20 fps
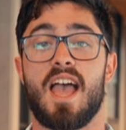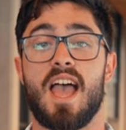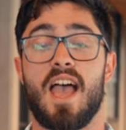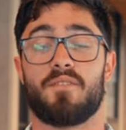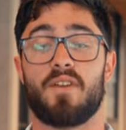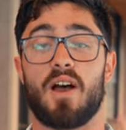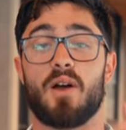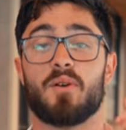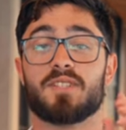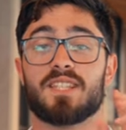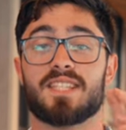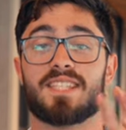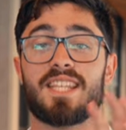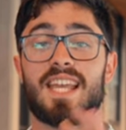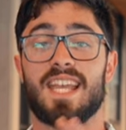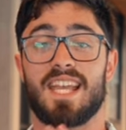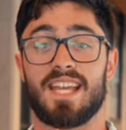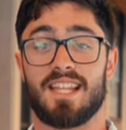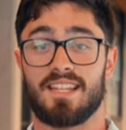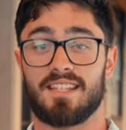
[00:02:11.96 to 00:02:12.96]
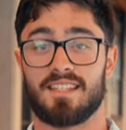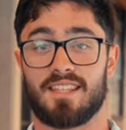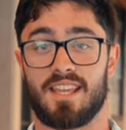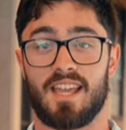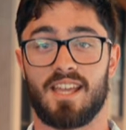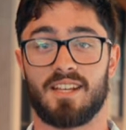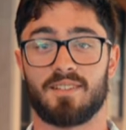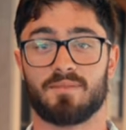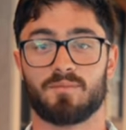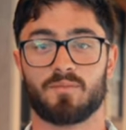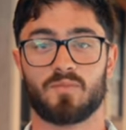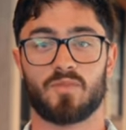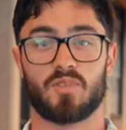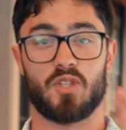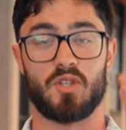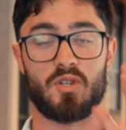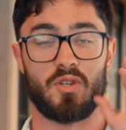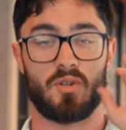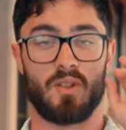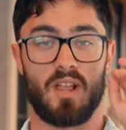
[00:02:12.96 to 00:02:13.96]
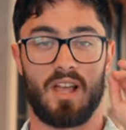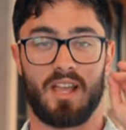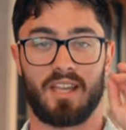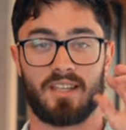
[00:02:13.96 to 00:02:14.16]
If I was to say anything to